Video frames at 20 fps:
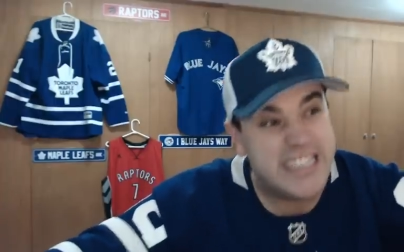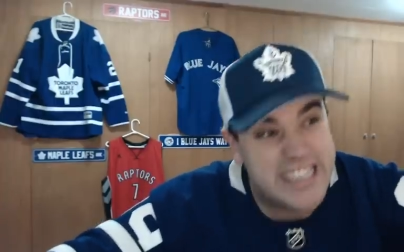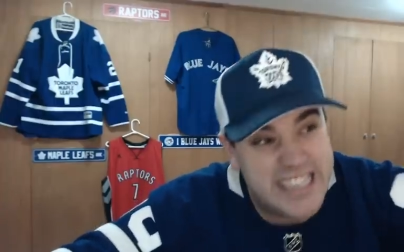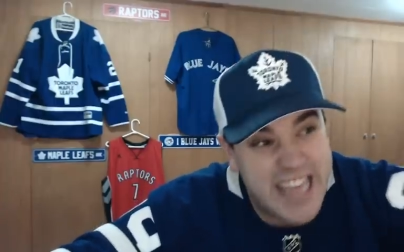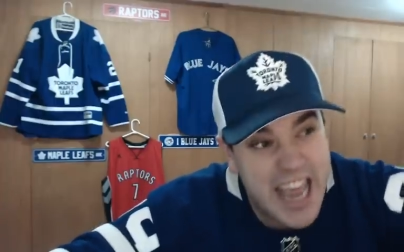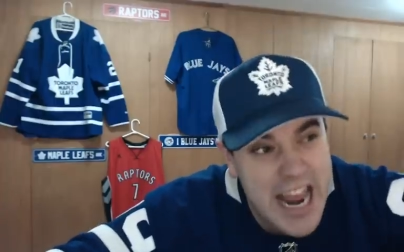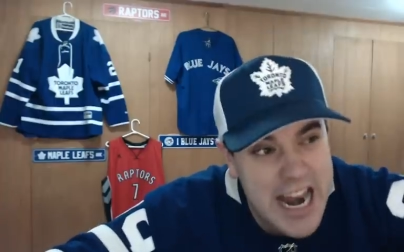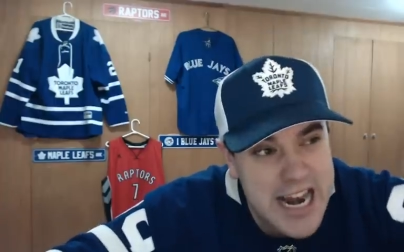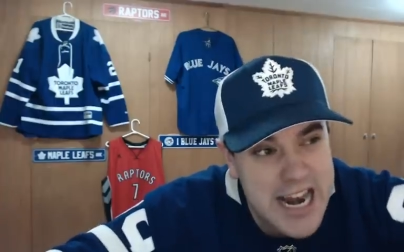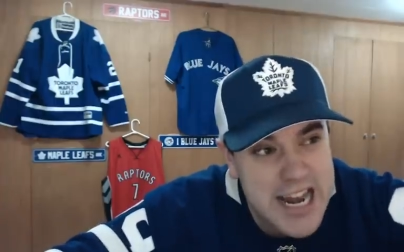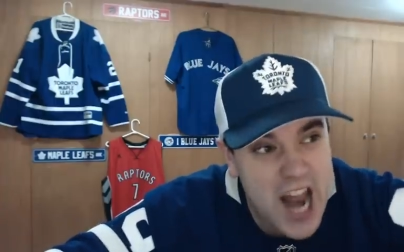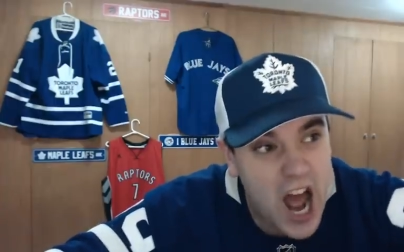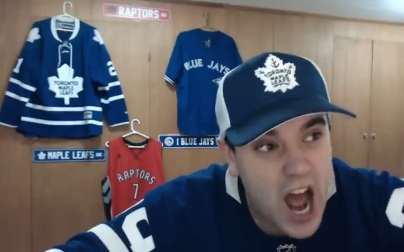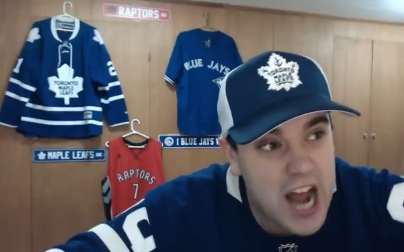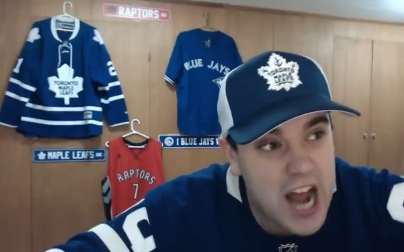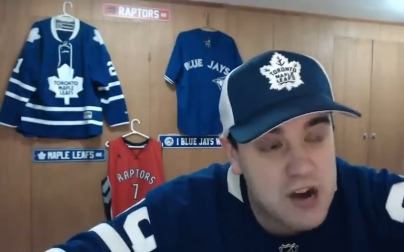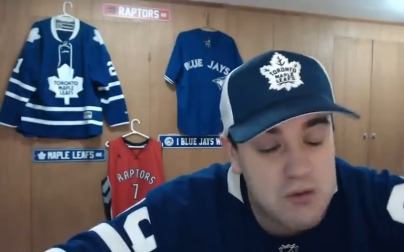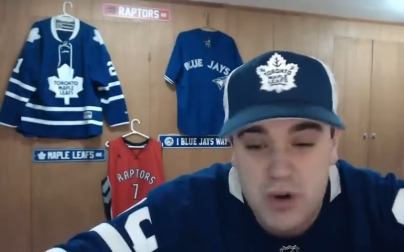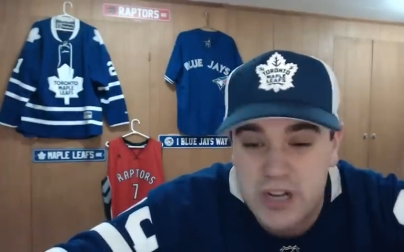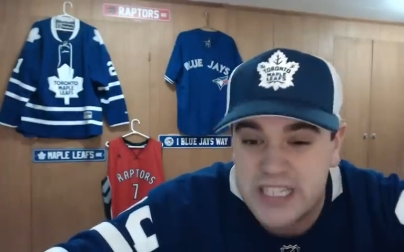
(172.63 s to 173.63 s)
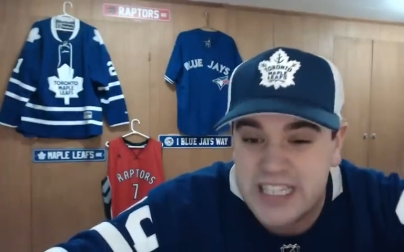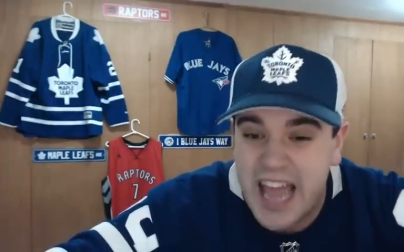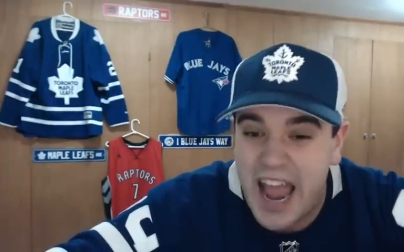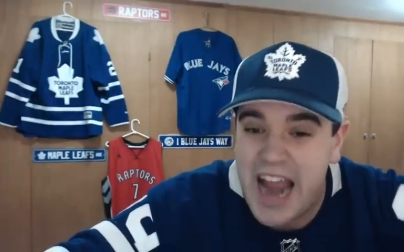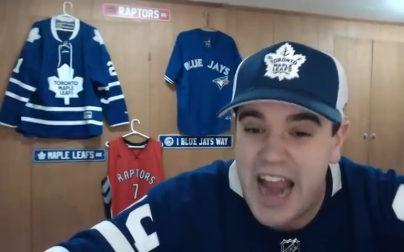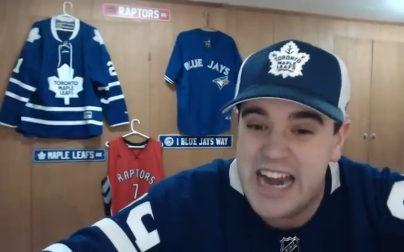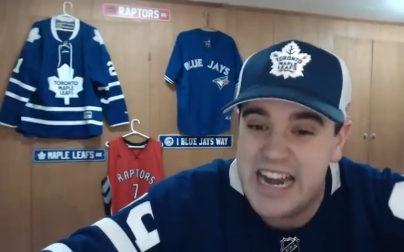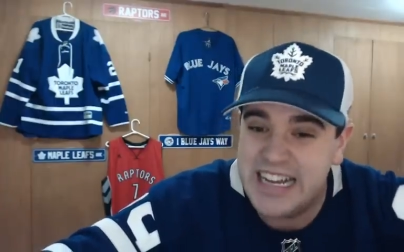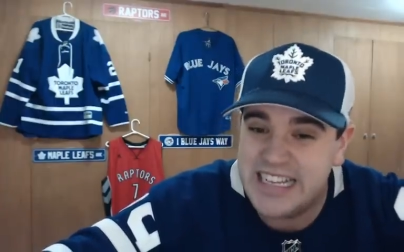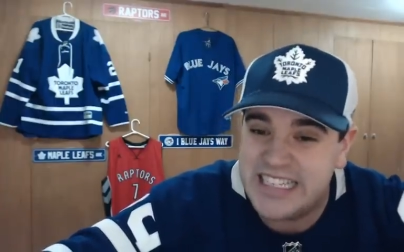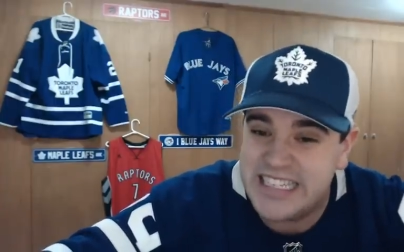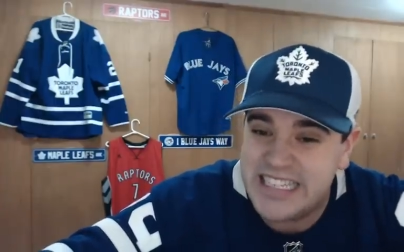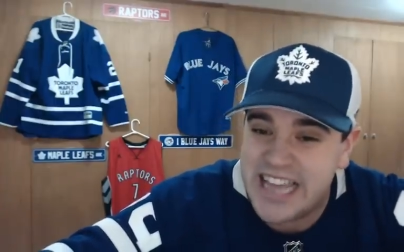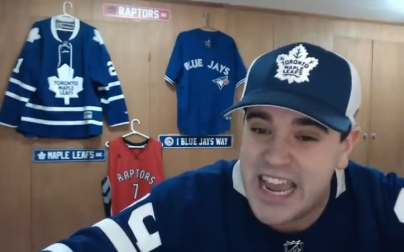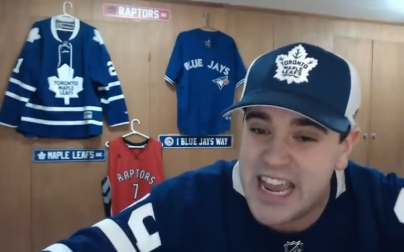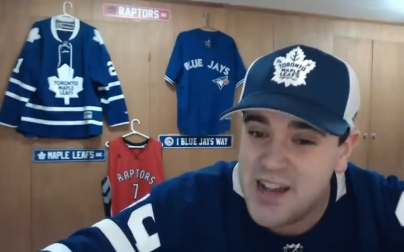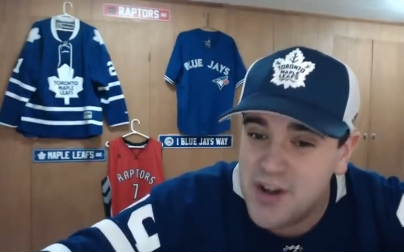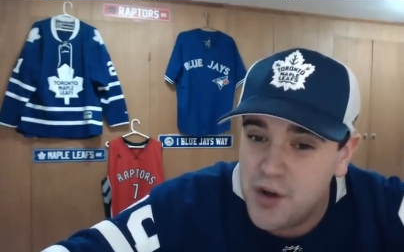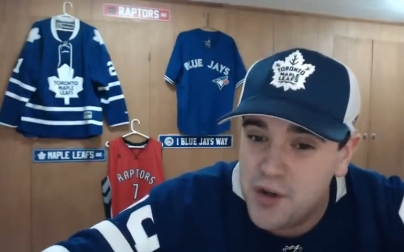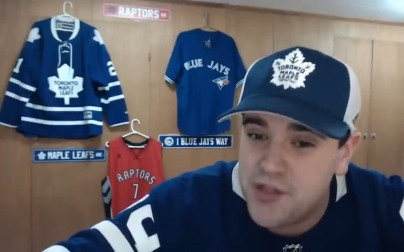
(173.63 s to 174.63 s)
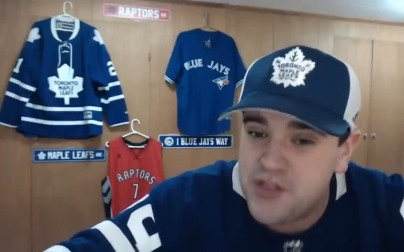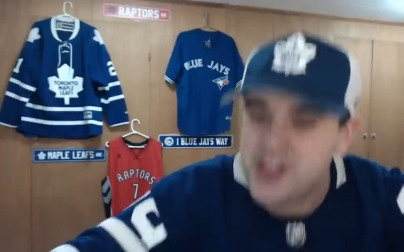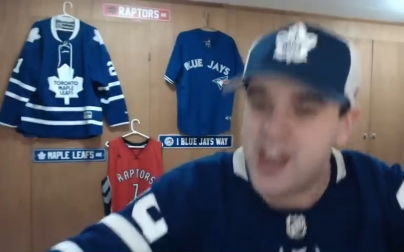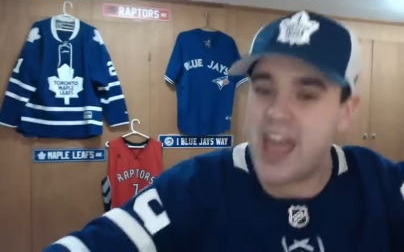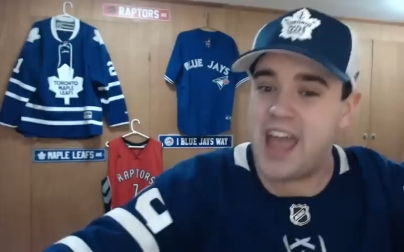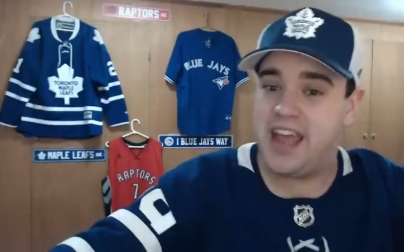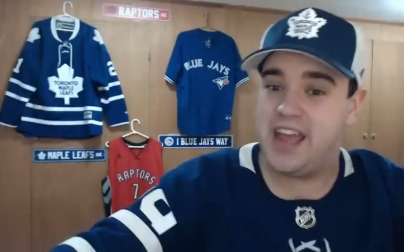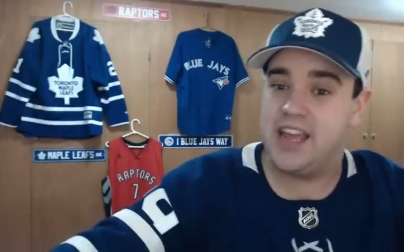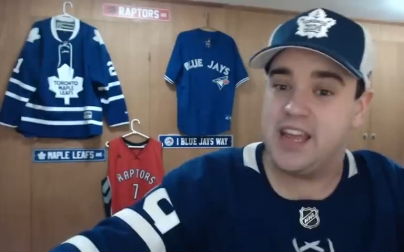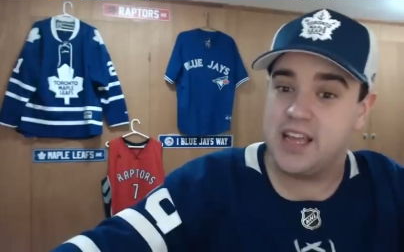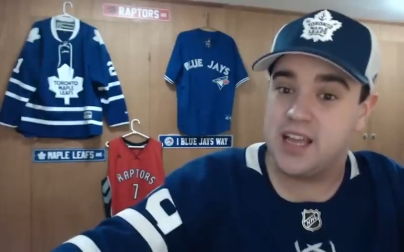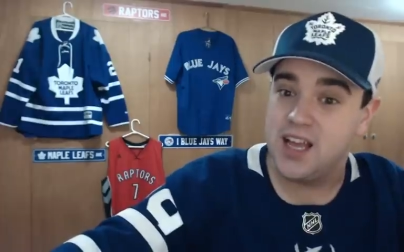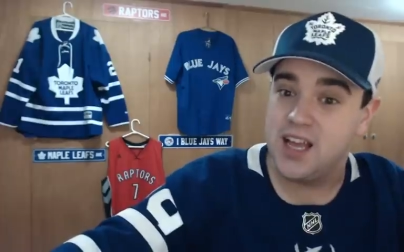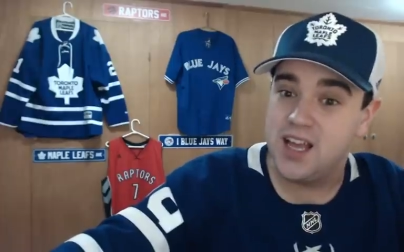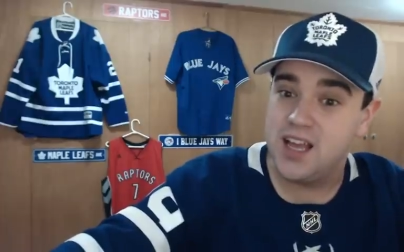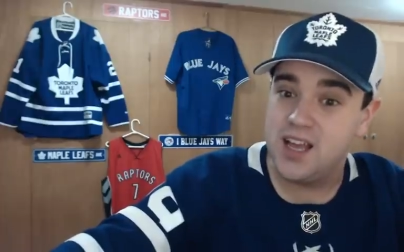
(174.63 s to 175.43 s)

did not retain a single thing,